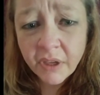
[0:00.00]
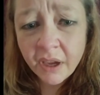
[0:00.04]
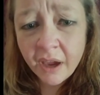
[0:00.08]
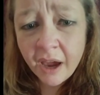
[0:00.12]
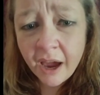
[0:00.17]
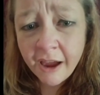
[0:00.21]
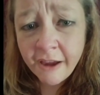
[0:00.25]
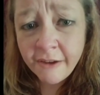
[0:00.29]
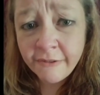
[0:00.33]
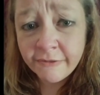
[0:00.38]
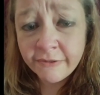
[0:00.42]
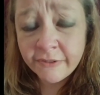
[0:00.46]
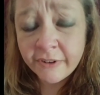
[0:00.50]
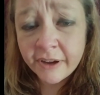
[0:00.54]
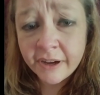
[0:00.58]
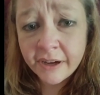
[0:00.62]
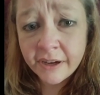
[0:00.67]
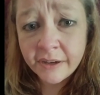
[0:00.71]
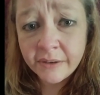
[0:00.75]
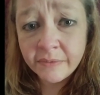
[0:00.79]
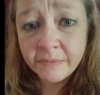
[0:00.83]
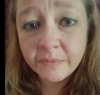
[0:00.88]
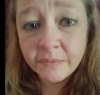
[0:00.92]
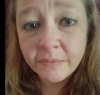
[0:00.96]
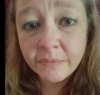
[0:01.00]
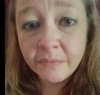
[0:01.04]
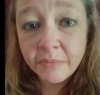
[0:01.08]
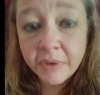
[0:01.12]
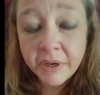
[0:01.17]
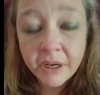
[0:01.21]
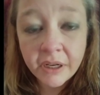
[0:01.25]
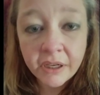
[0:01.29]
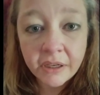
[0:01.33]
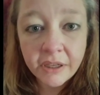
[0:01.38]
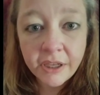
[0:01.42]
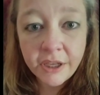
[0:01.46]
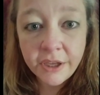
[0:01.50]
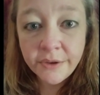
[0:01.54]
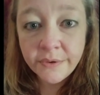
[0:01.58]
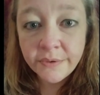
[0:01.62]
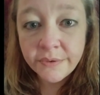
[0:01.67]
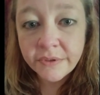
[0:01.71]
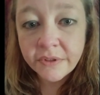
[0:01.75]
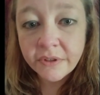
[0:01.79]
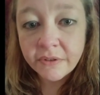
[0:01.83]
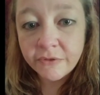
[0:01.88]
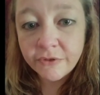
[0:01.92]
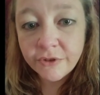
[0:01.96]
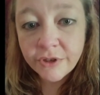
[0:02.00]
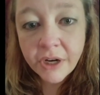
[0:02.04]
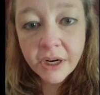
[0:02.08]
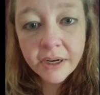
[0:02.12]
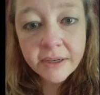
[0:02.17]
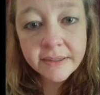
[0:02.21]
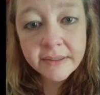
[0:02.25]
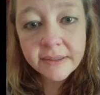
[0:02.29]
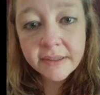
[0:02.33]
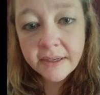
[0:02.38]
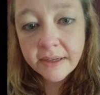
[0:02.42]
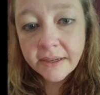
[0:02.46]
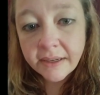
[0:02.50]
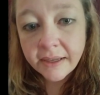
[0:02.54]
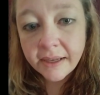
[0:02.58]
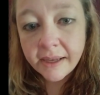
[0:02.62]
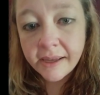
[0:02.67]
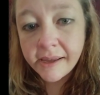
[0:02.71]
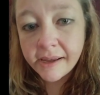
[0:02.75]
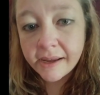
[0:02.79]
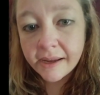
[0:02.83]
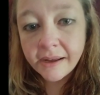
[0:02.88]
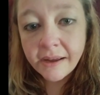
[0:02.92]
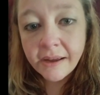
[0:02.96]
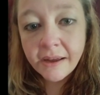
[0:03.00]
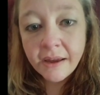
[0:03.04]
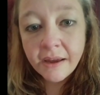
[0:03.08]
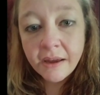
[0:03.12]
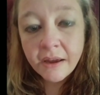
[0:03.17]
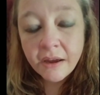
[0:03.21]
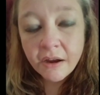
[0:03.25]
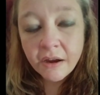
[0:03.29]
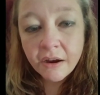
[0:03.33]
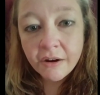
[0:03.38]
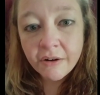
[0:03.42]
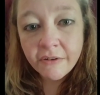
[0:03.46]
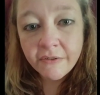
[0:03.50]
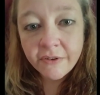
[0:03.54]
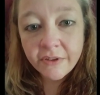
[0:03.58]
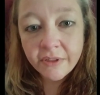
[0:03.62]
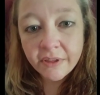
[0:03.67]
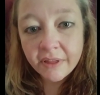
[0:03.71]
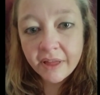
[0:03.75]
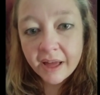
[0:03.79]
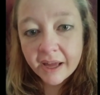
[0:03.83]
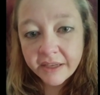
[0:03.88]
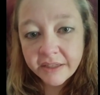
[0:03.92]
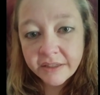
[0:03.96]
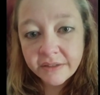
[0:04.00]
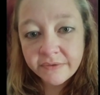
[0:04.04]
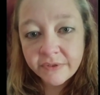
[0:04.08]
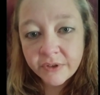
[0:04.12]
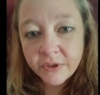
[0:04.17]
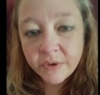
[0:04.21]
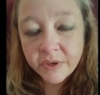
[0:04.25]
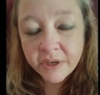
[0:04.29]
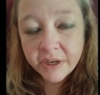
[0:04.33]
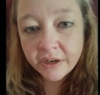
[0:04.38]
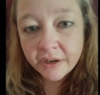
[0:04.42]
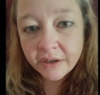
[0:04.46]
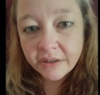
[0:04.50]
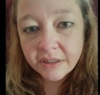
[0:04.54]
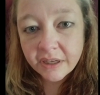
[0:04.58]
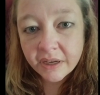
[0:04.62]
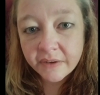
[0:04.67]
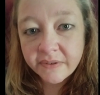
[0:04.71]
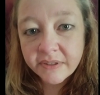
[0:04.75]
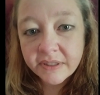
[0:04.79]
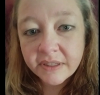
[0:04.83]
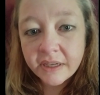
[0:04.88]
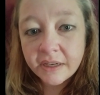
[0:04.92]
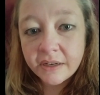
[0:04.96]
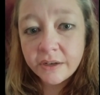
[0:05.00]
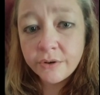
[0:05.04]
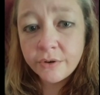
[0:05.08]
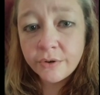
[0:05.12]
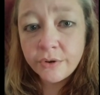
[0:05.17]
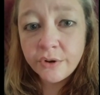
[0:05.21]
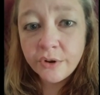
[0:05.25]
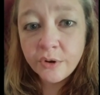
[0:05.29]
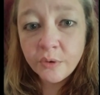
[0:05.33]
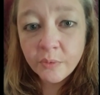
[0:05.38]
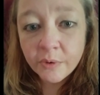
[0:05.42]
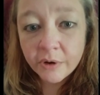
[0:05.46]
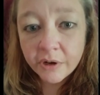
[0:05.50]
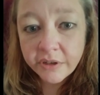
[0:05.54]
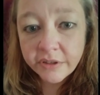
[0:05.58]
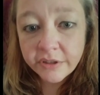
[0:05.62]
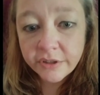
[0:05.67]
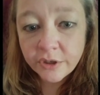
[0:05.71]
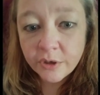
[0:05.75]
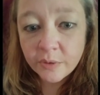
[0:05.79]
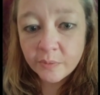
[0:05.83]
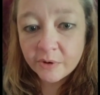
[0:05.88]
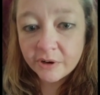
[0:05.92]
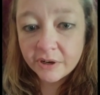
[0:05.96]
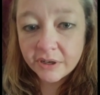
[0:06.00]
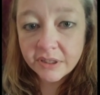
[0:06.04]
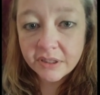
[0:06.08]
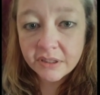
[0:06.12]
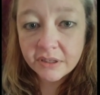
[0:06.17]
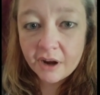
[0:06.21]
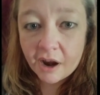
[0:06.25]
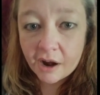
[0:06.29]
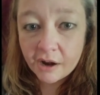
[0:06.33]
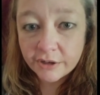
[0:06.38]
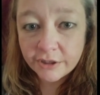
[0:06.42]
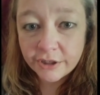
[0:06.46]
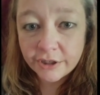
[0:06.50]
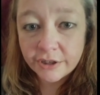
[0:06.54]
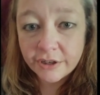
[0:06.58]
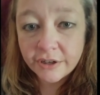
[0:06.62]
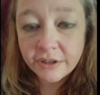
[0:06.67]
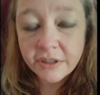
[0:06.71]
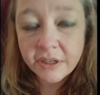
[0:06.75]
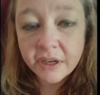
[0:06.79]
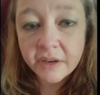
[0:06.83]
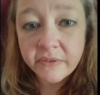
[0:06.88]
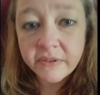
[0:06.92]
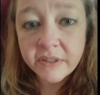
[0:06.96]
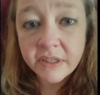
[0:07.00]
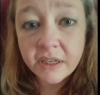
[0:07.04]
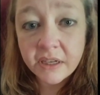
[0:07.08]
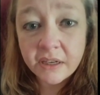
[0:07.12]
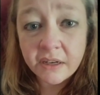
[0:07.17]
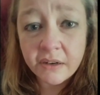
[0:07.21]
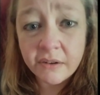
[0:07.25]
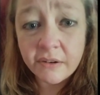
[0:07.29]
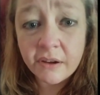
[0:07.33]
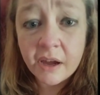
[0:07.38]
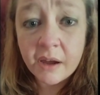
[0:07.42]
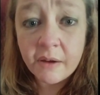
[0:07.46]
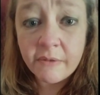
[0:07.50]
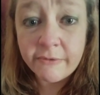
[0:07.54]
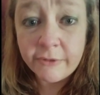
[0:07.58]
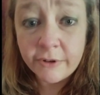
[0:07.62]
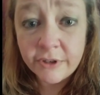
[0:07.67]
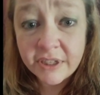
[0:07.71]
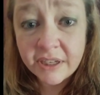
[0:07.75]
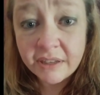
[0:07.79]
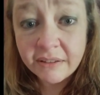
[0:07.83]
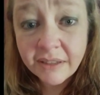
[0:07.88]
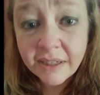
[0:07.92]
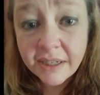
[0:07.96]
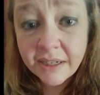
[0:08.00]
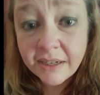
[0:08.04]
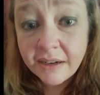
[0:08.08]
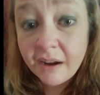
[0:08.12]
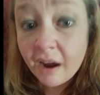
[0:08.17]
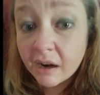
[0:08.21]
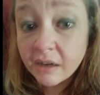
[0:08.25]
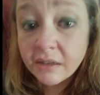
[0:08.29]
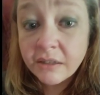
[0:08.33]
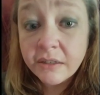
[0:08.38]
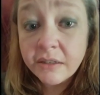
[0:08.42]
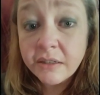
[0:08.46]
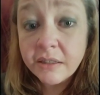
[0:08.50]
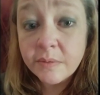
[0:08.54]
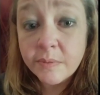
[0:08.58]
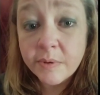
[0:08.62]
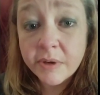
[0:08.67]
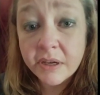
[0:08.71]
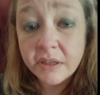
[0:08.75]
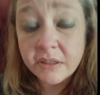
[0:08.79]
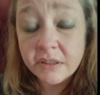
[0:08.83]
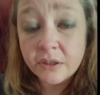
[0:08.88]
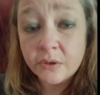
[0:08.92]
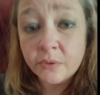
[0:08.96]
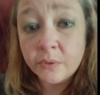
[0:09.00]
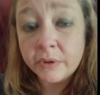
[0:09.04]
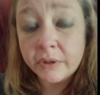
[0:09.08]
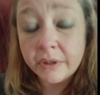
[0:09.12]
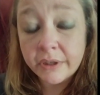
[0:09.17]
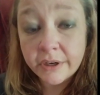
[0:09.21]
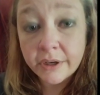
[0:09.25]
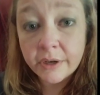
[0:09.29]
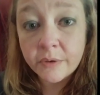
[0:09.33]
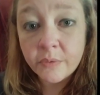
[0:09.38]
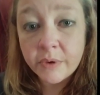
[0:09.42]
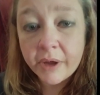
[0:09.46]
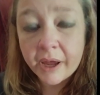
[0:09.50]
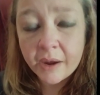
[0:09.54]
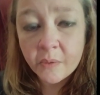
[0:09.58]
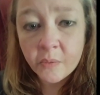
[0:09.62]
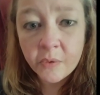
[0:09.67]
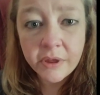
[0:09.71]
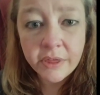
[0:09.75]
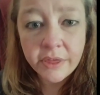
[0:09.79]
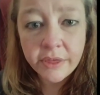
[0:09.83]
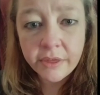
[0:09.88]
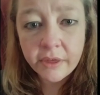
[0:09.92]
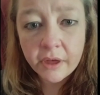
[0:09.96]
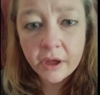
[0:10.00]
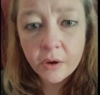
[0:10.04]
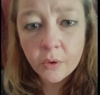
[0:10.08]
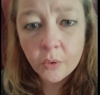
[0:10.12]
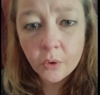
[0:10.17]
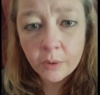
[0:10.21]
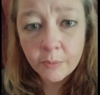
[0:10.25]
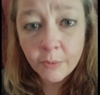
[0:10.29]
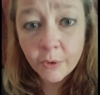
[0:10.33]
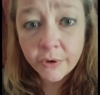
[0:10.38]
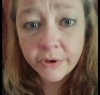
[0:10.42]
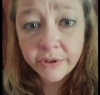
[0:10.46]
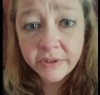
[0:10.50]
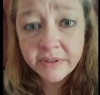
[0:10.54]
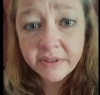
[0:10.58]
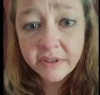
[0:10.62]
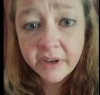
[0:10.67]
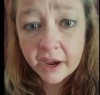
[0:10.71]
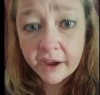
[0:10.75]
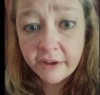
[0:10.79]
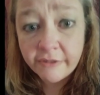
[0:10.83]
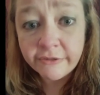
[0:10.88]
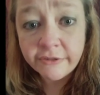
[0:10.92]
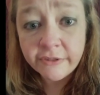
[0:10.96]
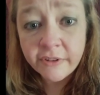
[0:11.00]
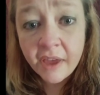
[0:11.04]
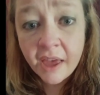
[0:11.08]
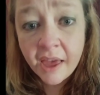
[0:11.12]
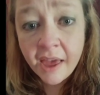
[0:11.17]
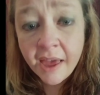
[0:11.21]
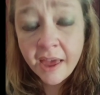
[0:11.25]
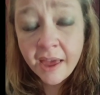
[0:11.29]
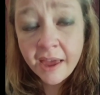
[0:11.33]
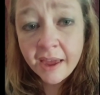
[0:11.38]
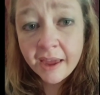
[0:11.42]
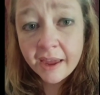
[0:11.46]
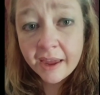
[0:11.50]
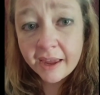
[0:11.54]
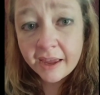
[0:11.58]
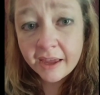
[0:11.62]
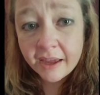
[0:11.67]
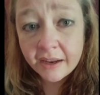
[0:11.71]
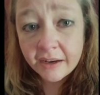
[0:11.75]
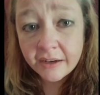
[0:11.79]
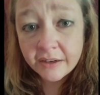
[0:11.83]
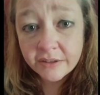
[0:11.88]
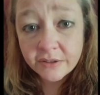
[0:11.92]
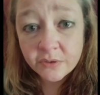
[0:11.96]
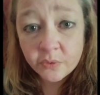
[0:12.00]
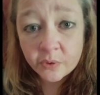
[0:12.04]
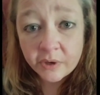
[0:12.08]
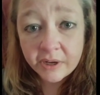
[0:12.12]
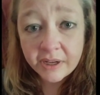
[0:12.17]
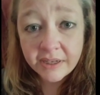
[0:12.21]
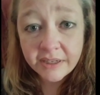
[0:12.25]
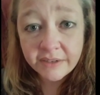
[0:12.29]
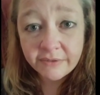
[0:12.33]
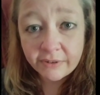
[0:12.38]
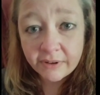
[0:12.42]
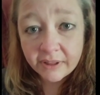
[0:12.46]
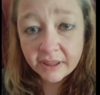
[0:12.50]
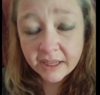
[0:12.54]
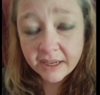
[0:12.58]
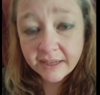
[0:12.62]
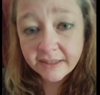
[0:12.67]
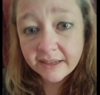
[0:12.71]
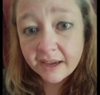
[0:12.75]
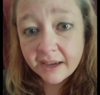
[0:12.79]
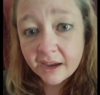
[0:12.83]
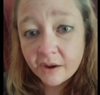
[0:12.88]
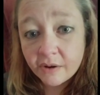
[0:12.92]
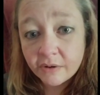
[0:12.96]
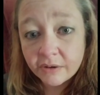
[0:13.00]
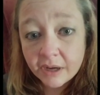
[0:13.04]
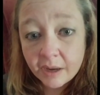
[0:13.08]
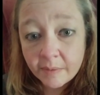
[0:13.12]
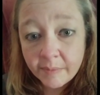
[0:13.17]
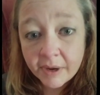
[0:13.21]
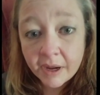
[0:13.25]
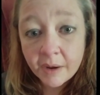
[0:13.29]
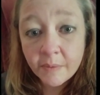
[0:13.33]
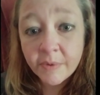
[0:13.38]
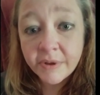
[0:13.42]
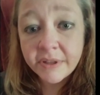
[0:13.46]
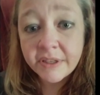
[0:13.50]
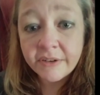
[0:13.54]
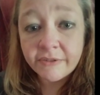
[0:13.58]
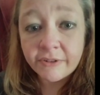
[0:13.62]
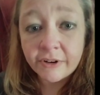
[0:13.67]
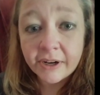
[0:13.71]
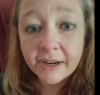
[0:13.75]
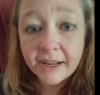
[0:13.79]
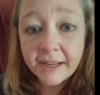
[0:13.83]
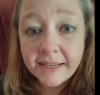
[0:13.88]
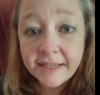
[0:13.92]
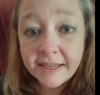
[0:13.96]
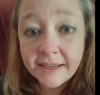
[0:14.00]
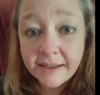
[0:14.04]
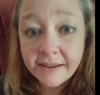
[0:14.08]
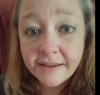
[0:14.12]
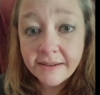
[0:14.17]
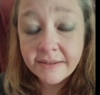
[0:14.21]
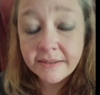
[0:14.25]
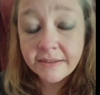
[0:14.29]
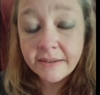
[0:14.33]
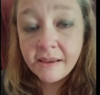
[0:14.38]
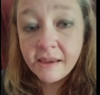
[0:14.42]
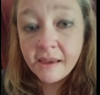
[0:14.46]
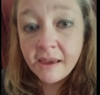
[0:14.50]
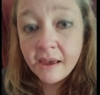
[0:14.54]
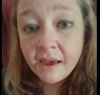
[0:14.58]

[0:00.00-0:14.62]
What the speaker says: I've been accused of drug seeking over the last few years. I've seen numerous doctors. I've seen fertility doctors because they're really good with hormonal stuff and sorting different things out, coming up with different ideas.